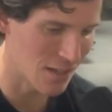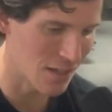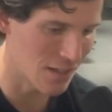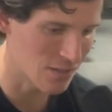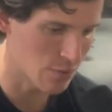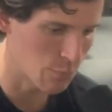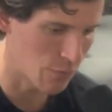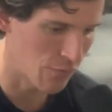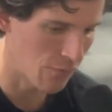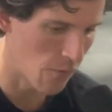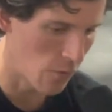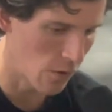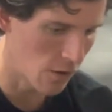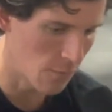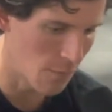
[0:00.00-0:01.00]
to
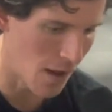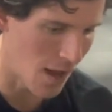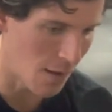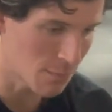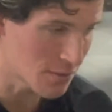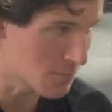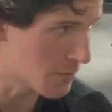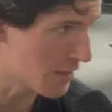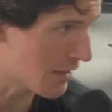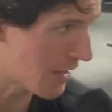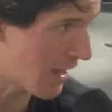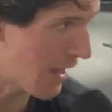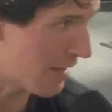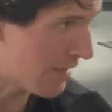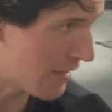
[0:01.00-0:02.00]
perform
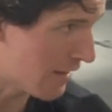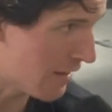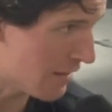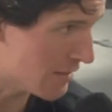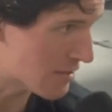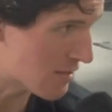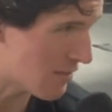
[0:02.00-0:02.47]
optimally on the ice.